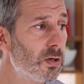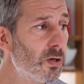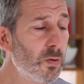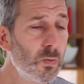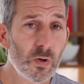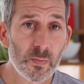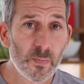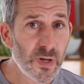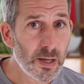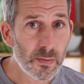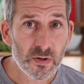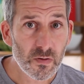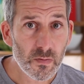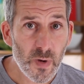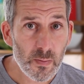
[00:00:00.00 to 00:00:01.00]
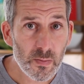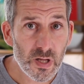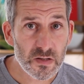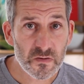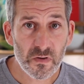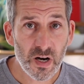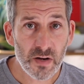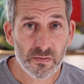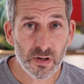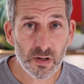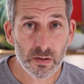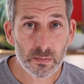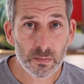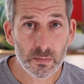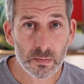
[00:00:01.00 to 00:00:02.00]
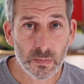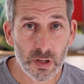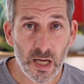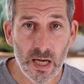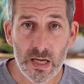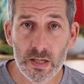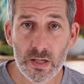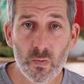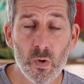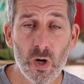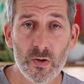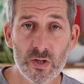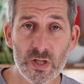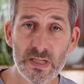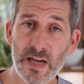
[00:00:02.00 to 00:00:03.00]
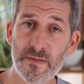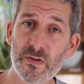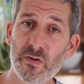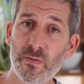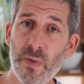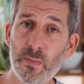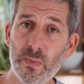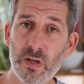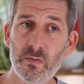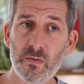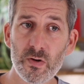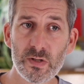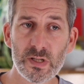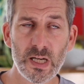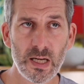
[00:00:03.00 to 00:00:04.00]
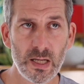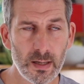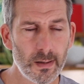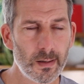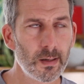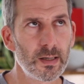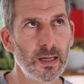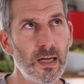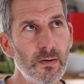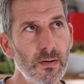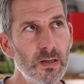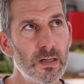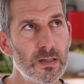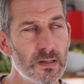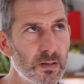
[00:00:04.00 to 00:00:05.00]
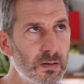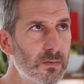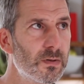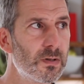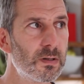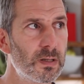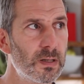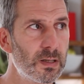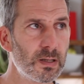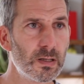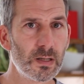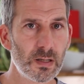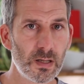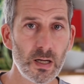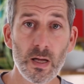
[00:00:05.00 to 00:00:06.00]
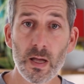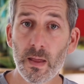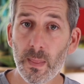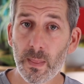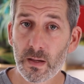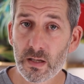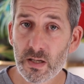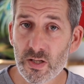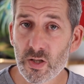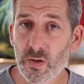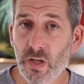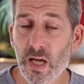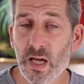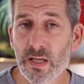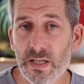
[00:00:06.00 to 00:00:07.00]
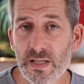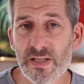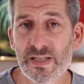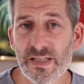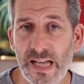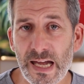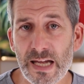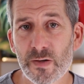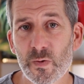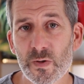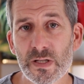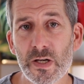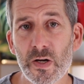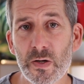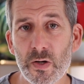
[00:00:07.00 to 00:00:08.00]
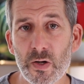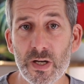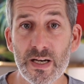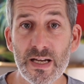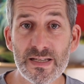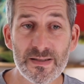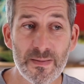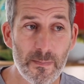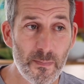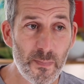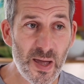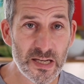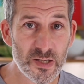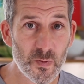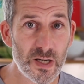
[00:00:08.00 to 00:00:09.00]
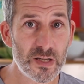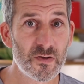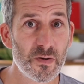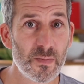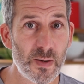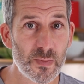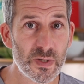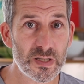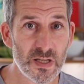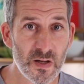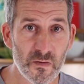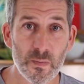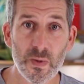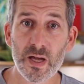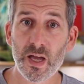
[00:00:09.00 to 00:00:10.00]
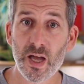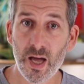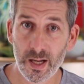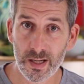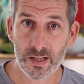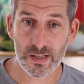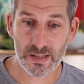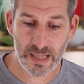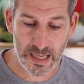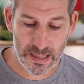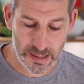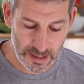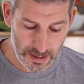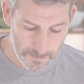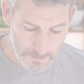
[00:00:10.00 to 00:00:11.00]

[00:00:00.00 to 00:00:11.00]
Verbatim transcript: you will be able to remember this forever. Okay, and you won't just have to remember the routine that I carry this over and da da da da because you'll understand what's going on. And that's the best way to remember stuff by understanding